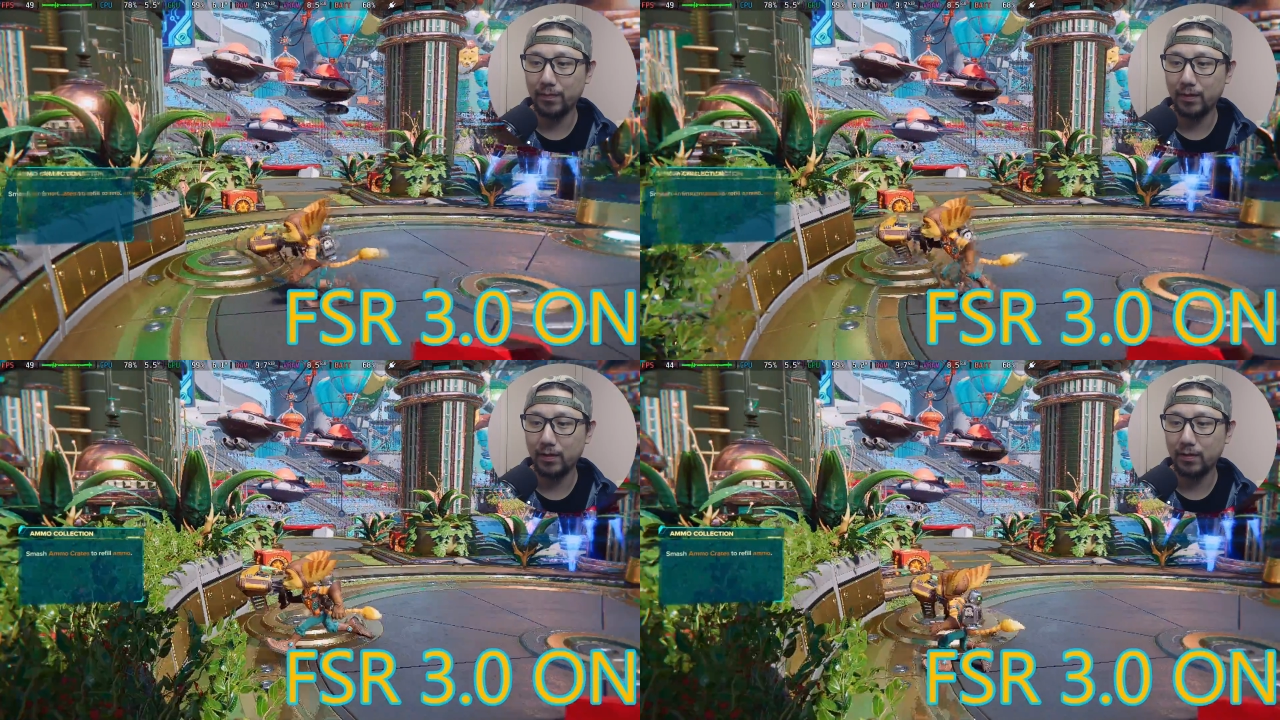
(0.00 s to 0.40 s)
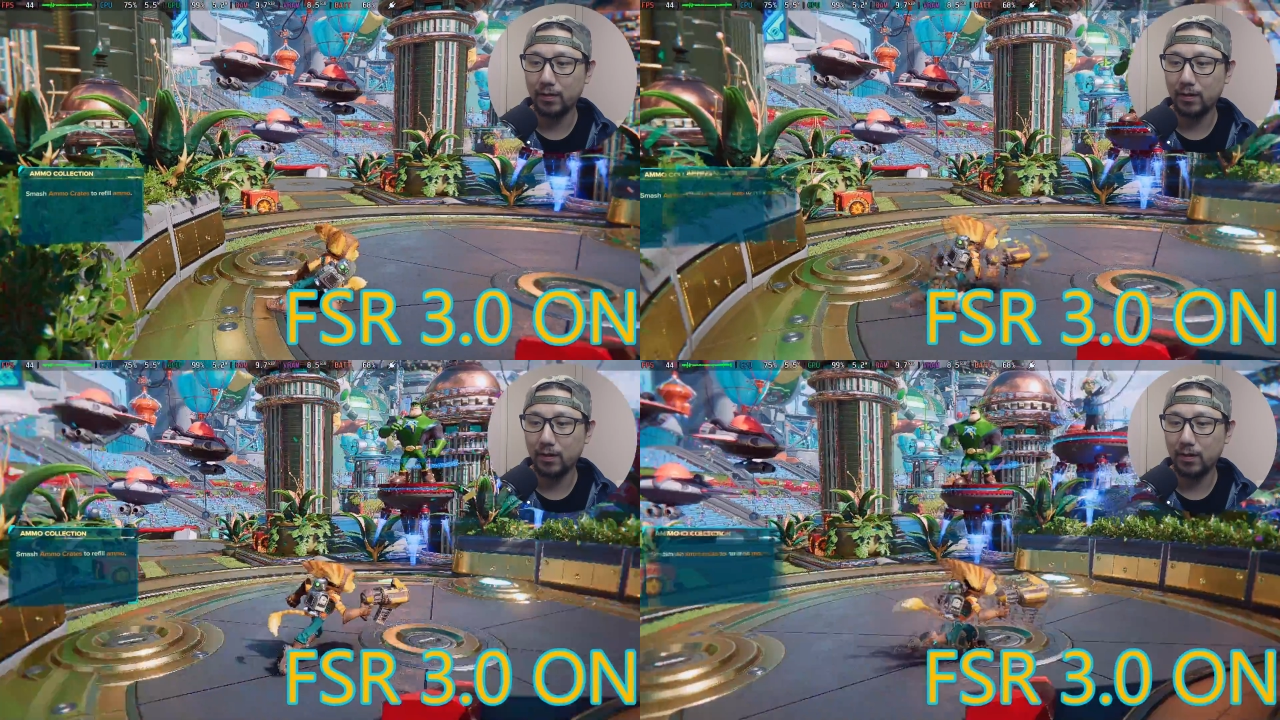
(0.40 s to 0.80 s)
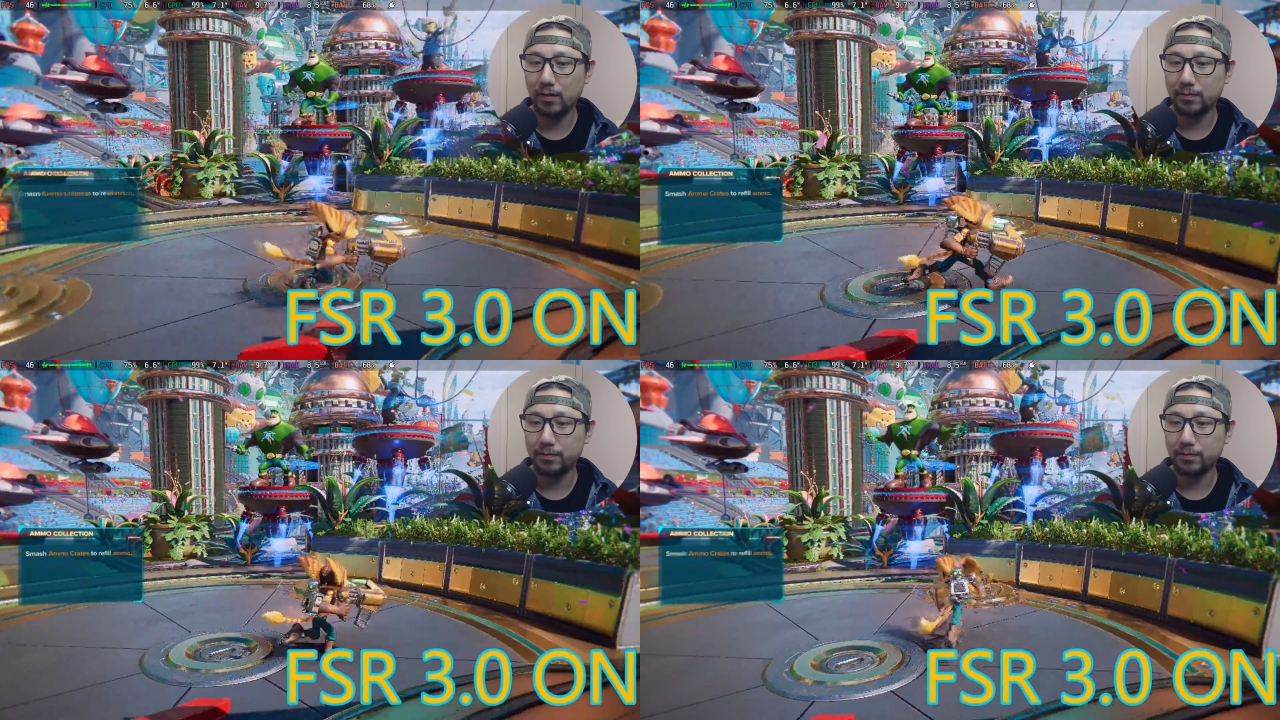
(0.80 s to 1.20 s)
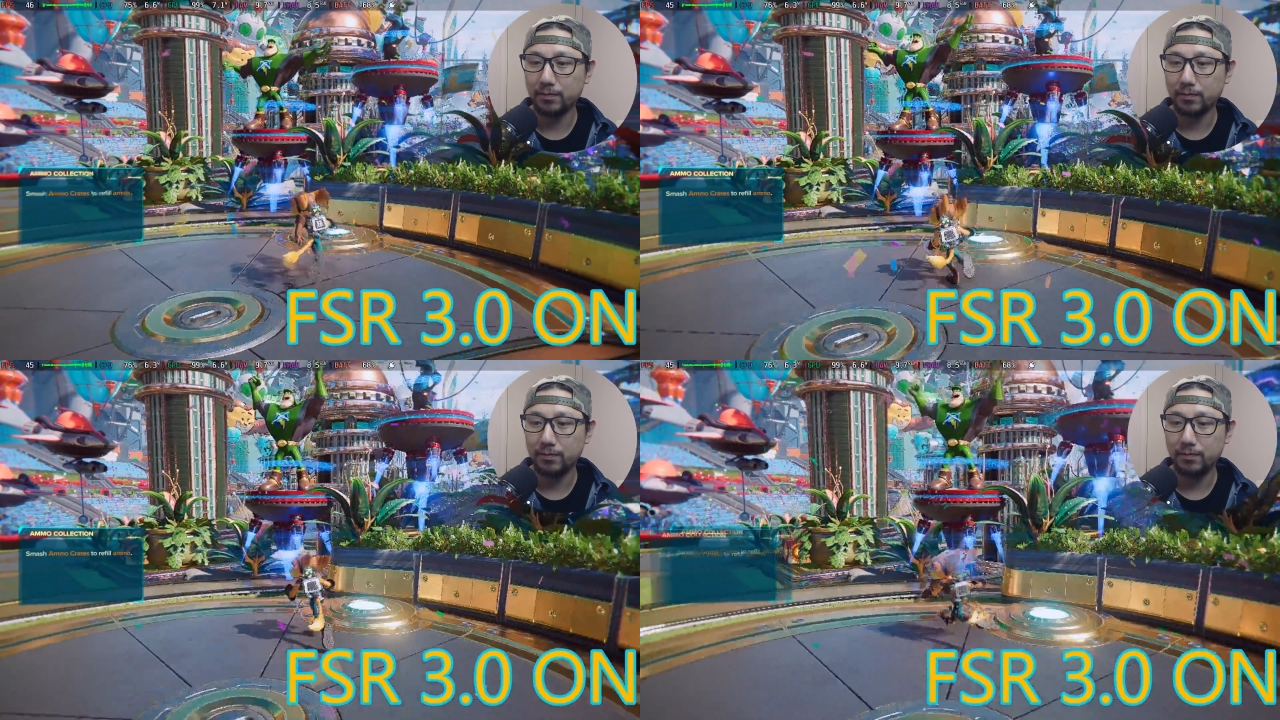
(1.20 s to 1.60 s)

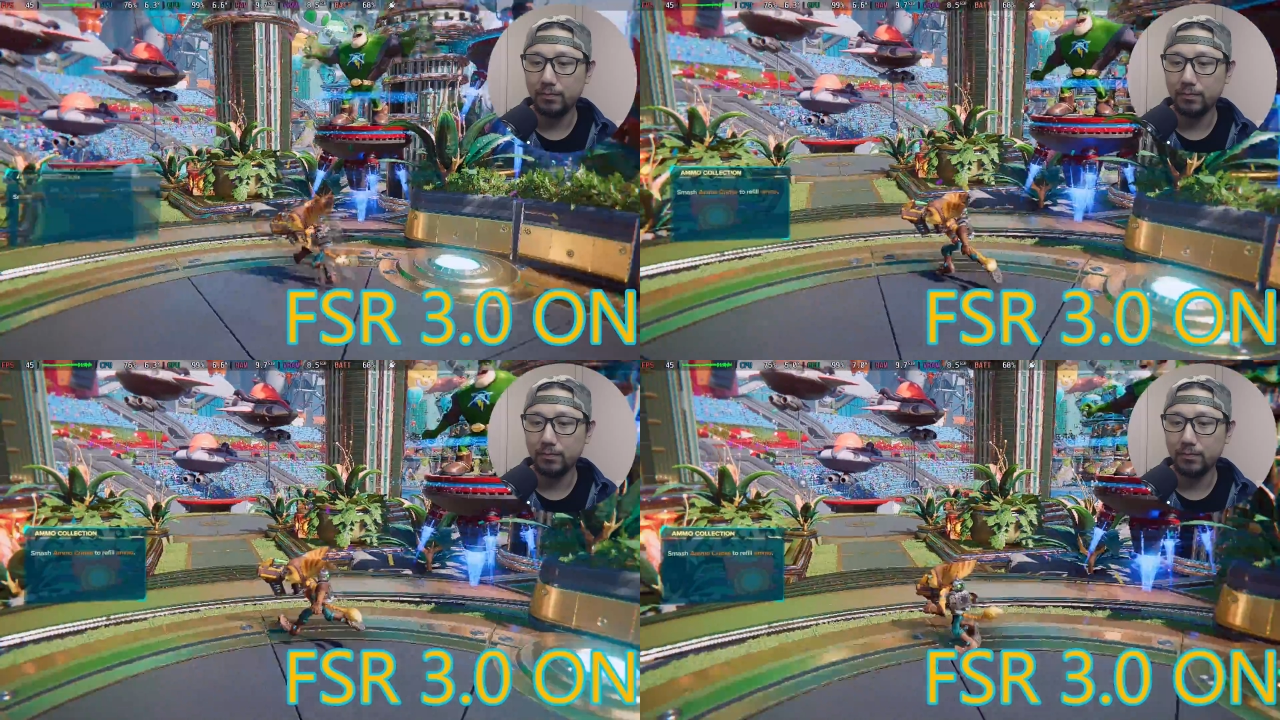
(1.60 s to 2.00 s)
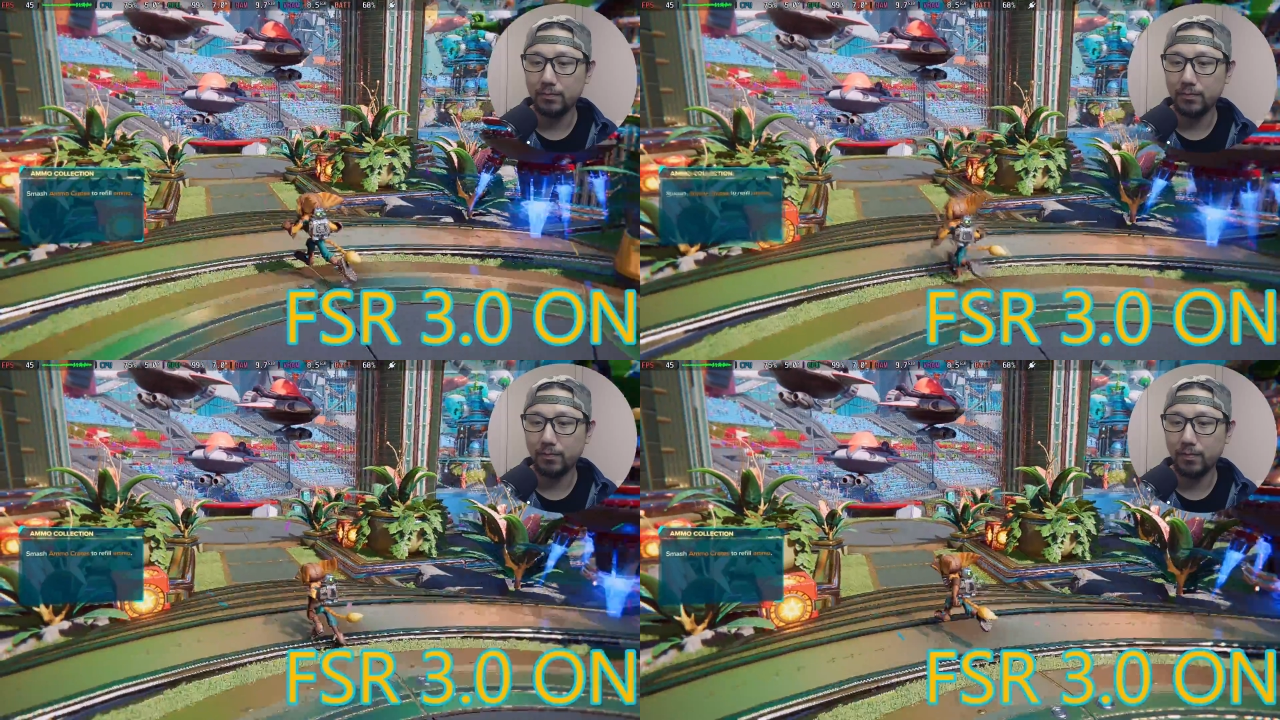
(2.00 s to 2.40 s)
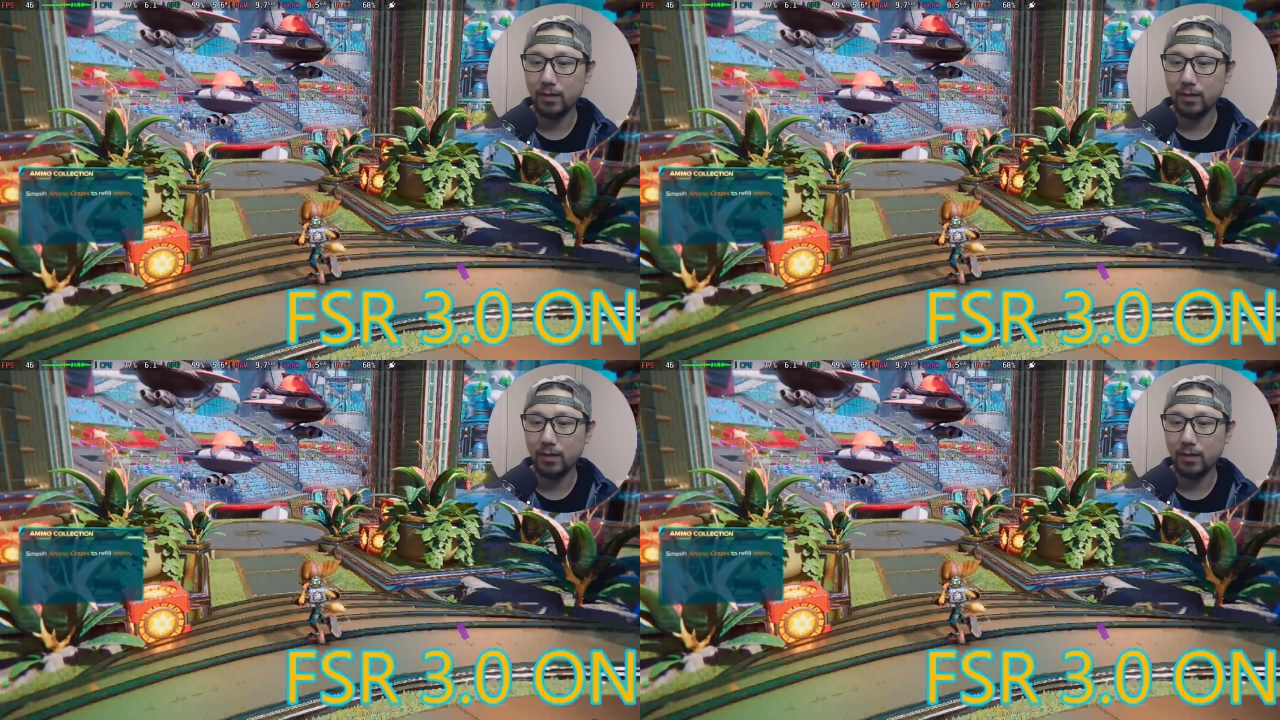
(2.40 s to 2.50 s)
(no one is talking)